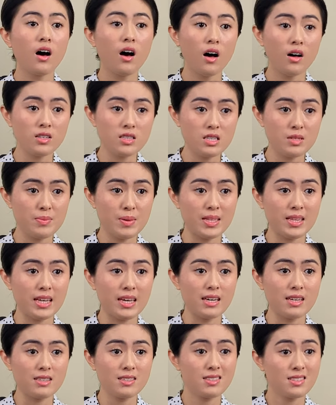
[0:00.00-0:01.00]

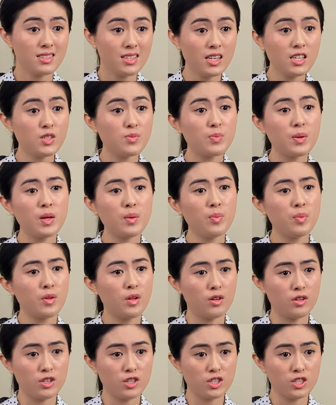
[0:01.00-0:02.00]
Ultimately, such people
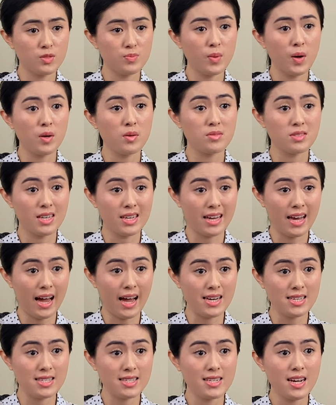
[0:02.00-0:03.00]
are exposed and
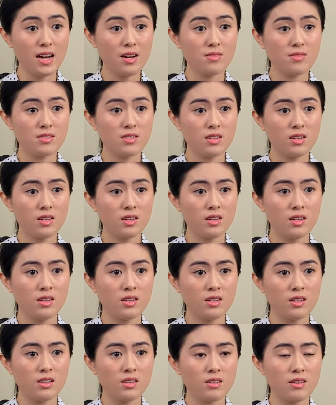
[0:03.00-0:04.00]
cast out,
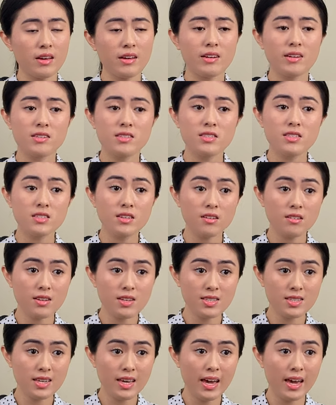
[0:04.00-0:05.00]
and in
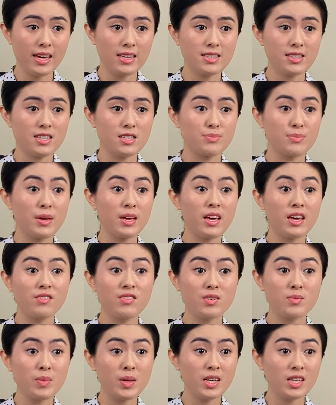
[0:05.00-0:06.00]
serious cases may
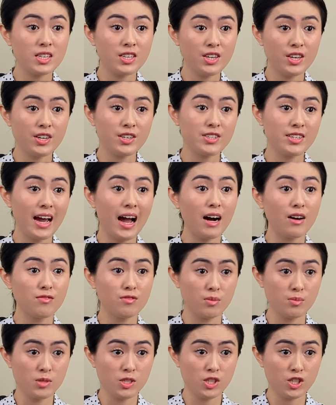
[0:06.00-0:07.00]
even be cleared out
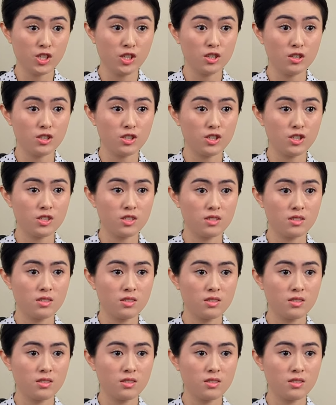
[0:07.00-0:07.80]
from the church.